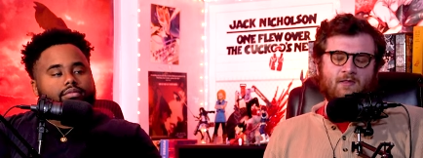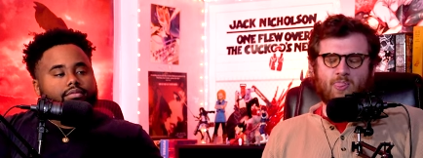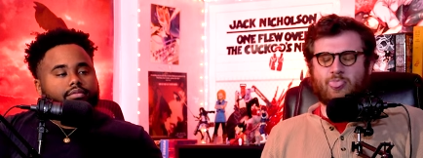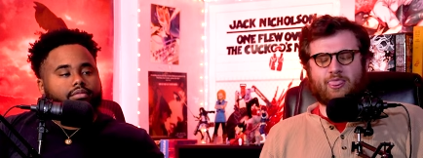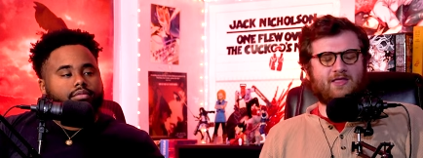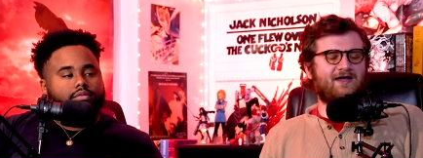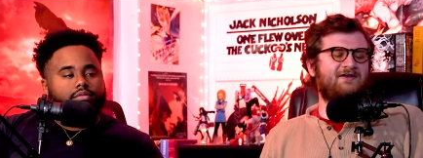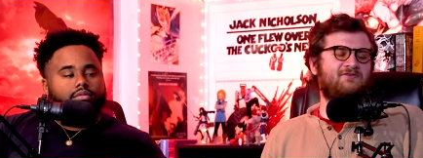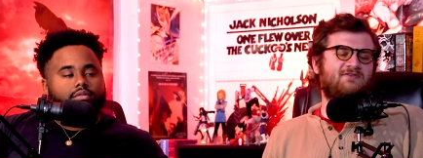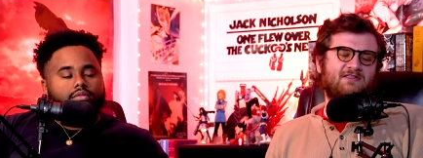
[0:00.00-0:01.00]
Speaker 1: oh,
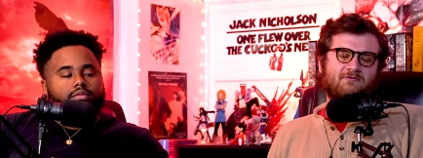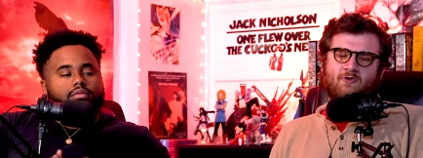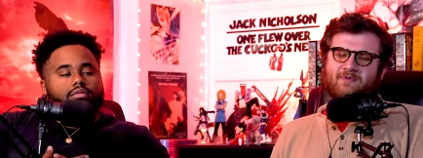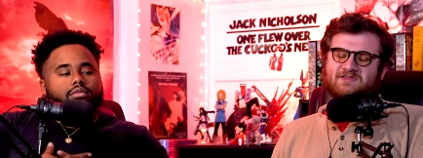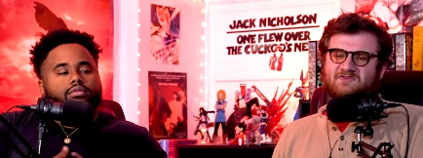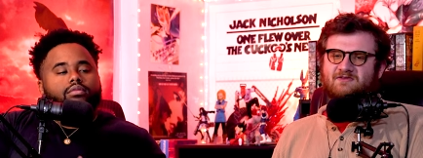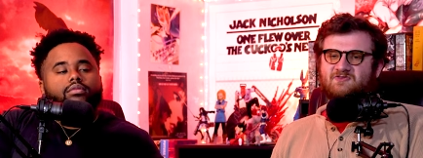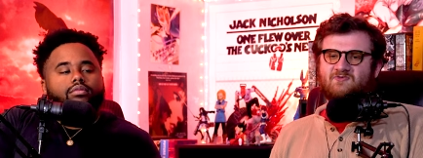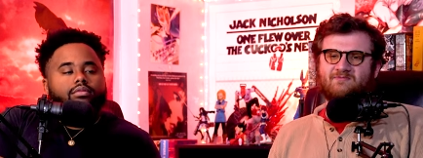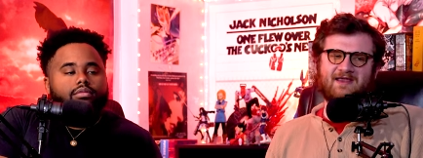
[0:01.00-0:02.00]
I do think the romance between the
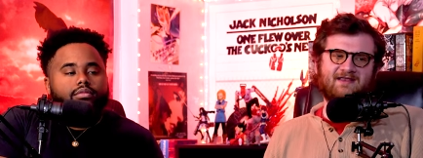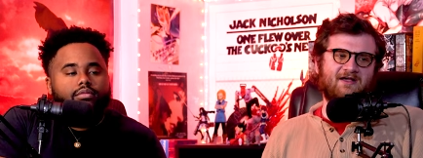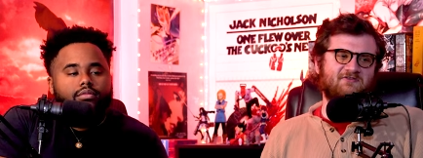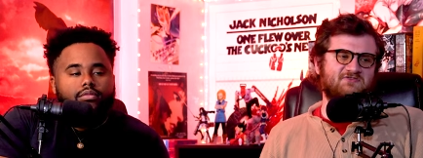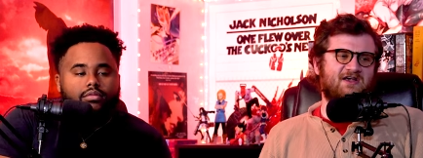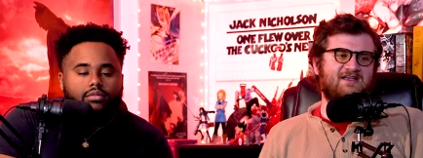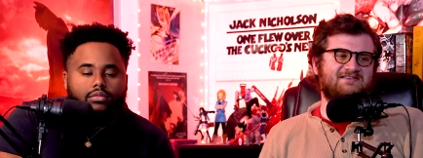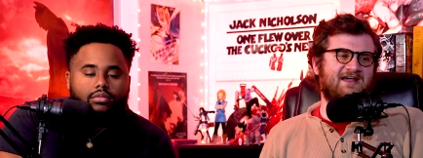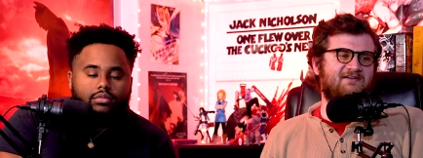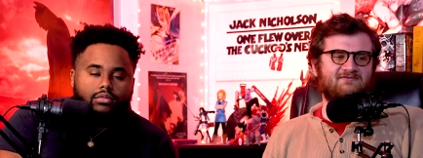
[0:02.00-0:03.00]
two main characters are,
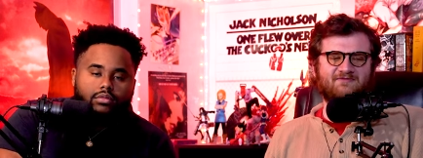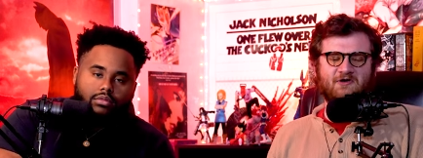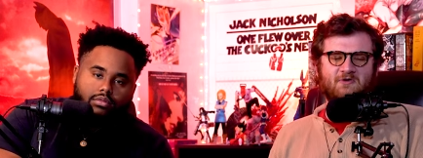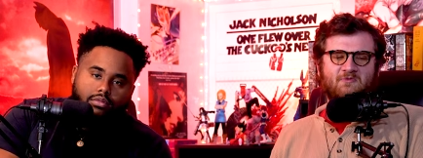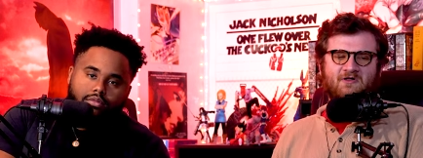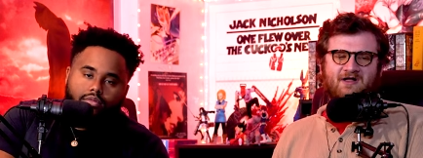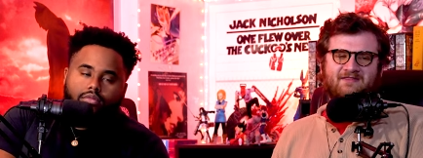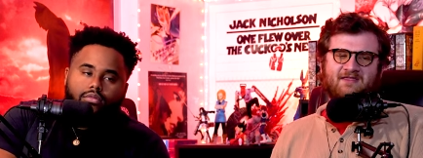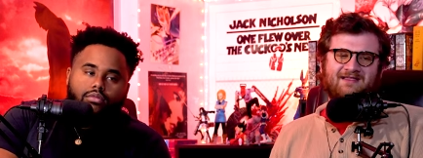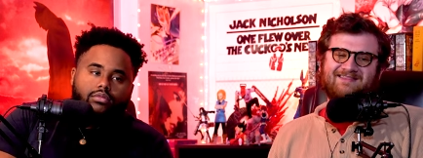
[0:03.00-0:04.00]
is handled very well.
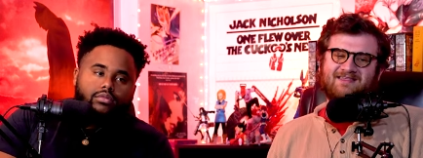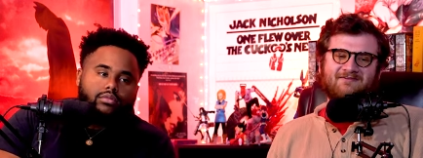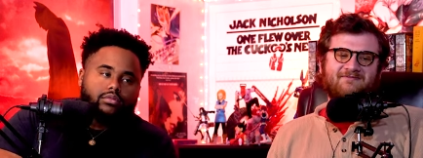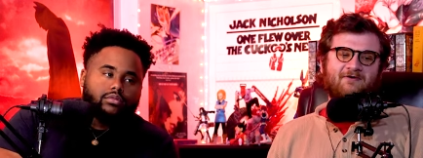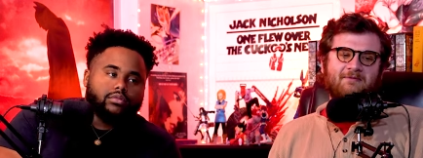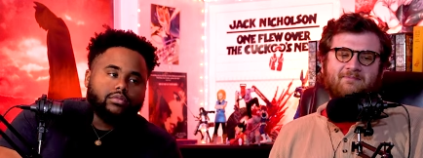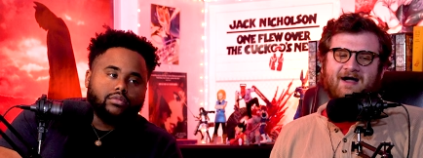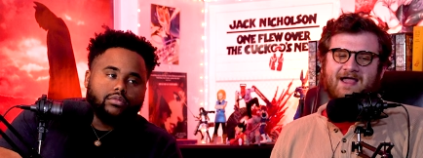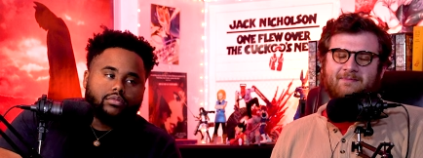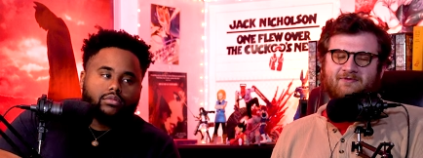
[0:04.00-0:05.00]
I think like they are very
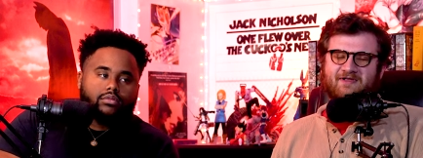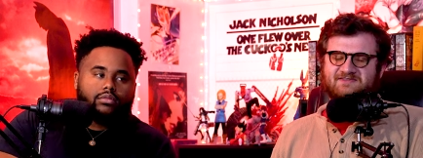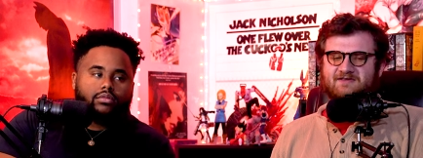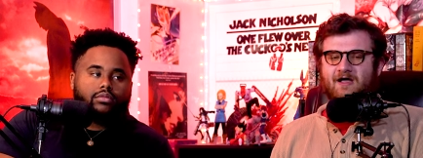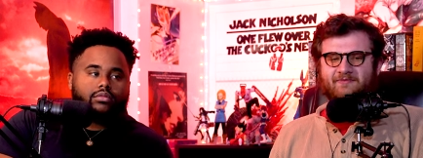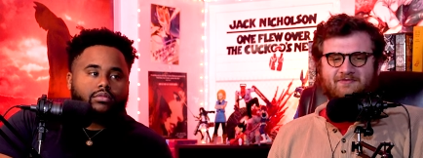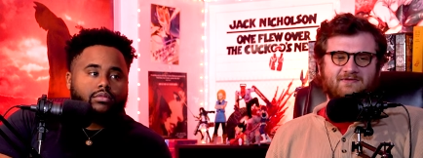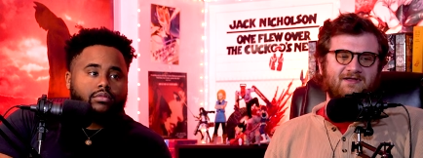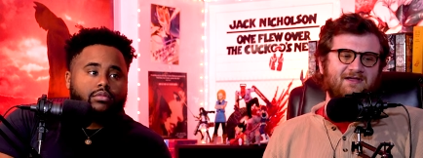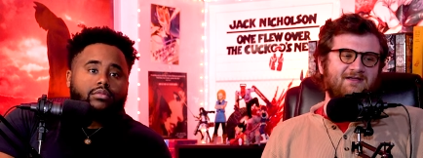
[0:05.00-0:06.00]
viable as a couple.
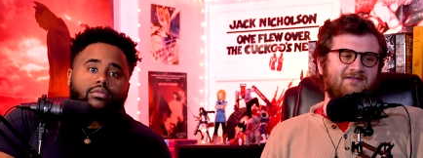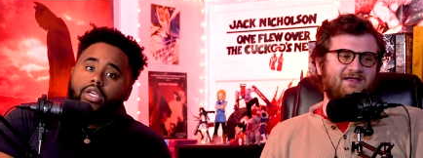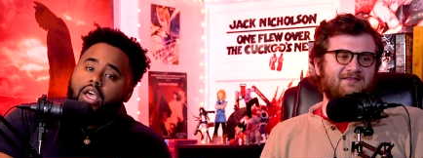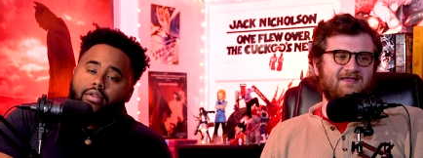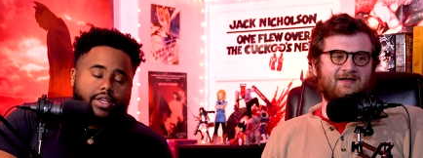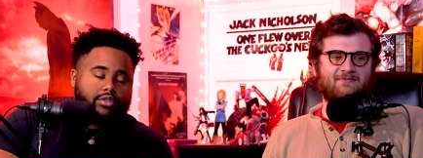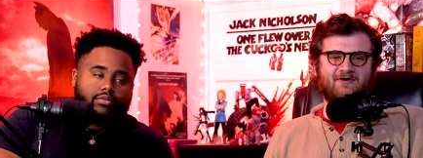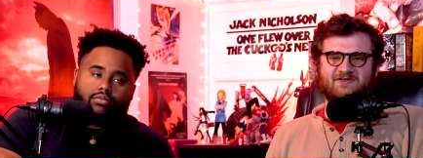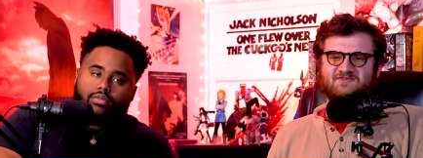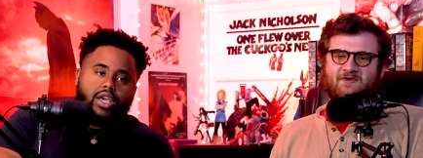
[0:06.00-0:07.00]
Yeah,
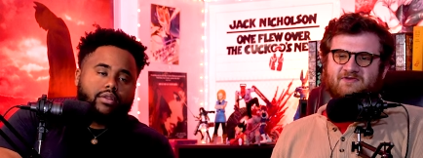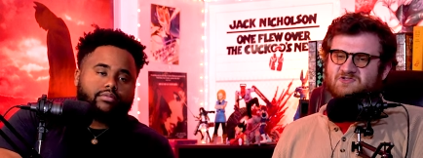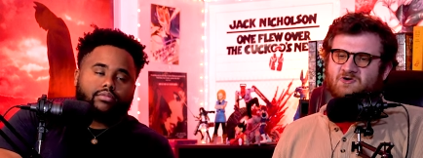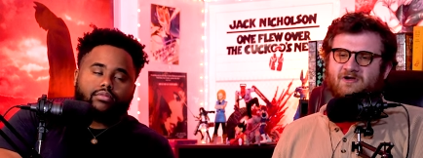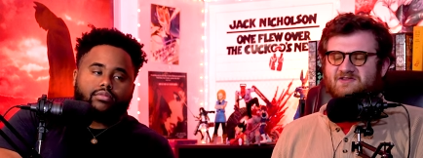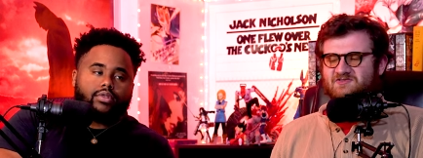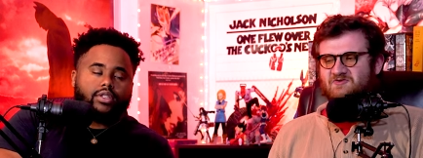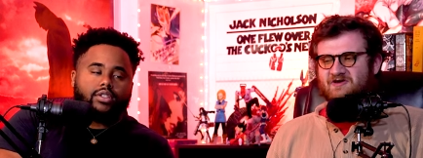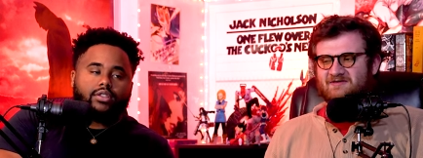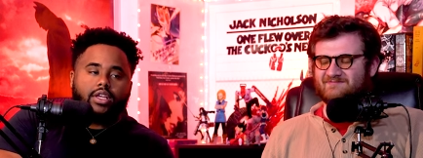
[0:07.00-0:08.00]
that's yeah.
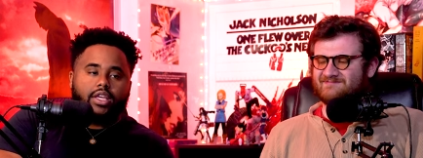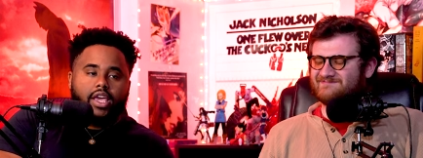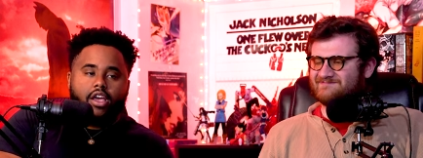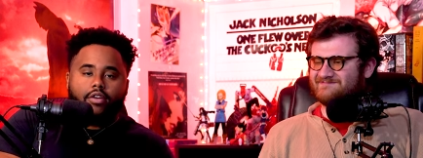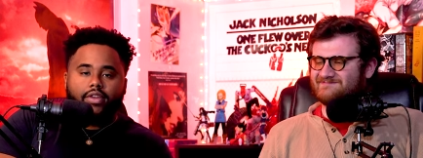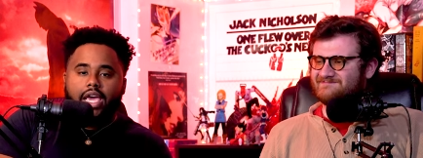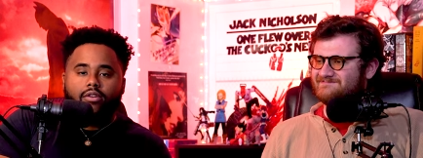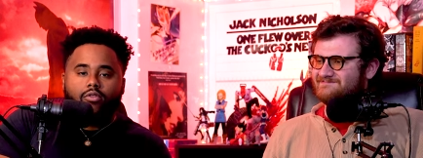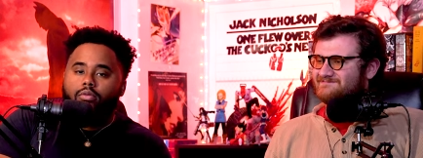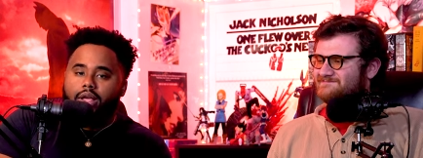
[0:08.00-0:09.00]
This is the year of
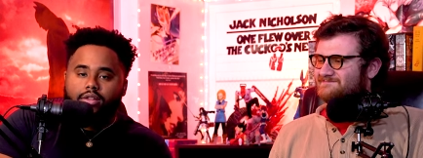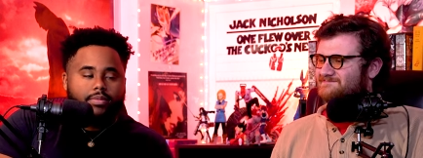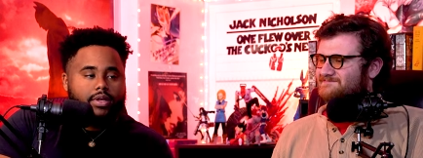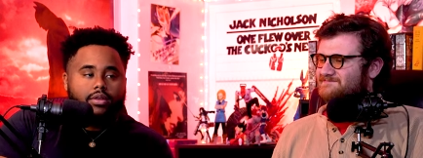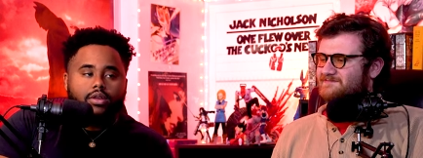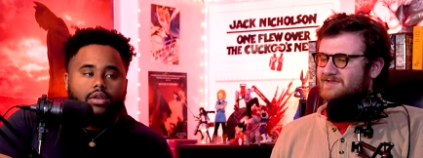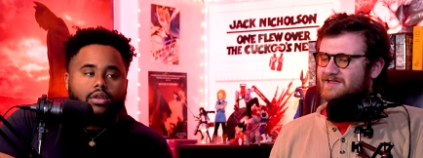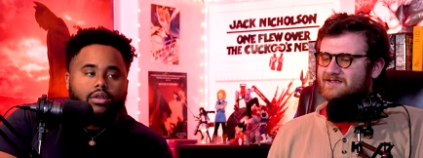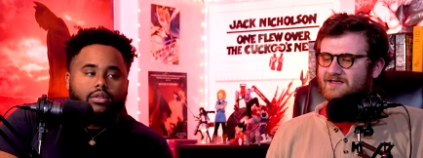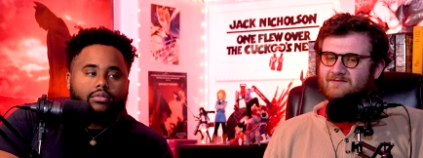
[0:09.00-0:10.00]
gay romance, man.
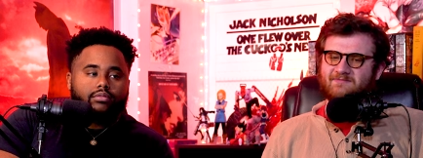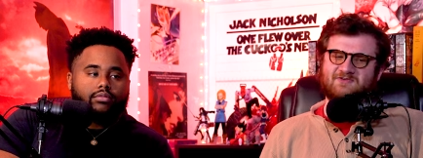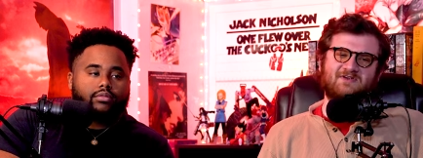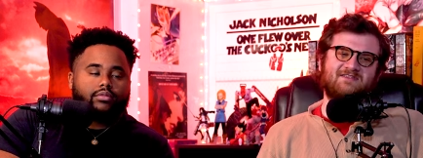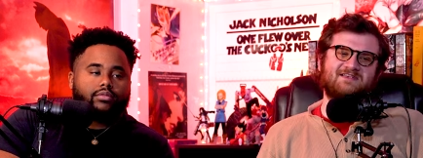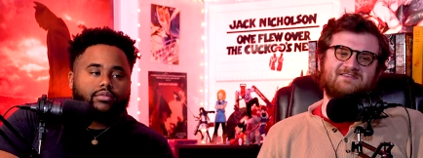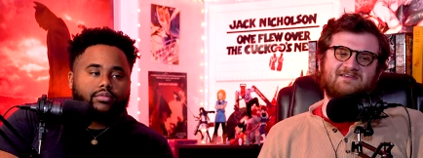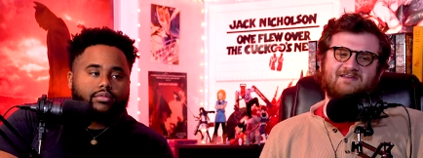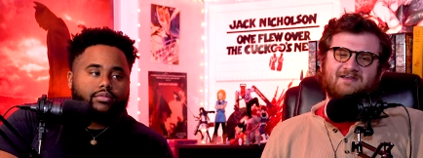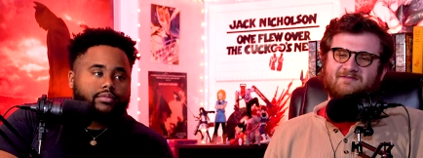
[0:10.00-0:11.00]
Yeah, between this
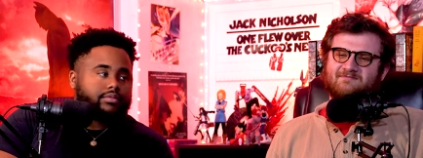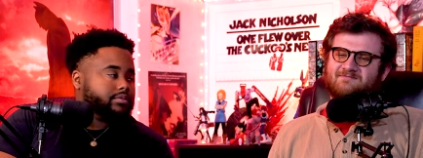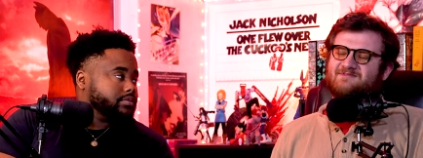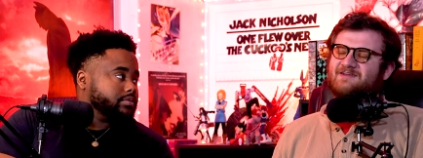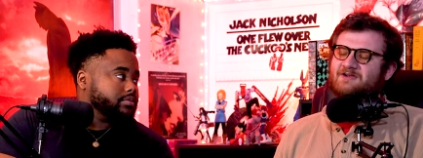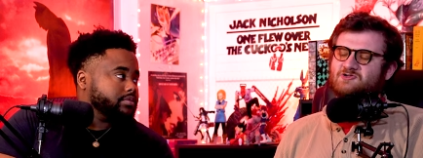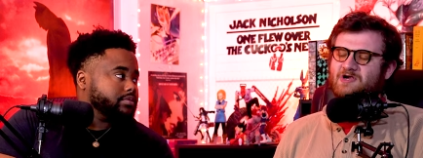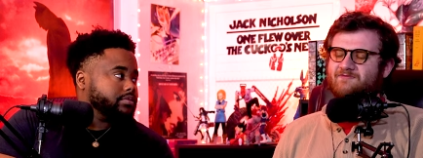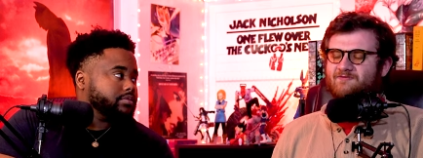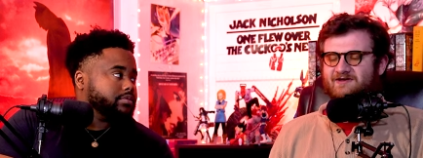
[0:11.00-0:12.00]
and uh and
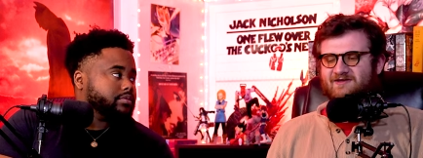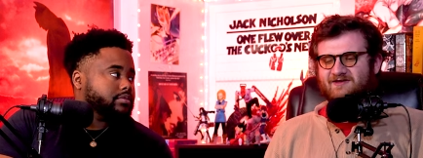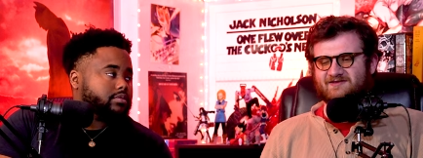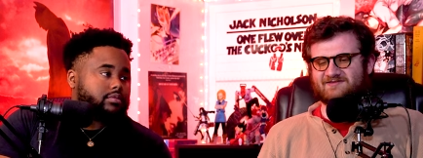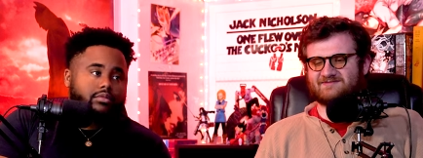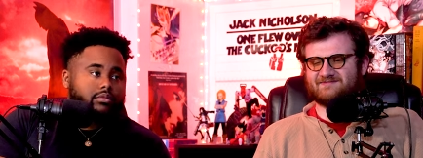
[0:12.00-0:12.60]
Drive Away Dolls,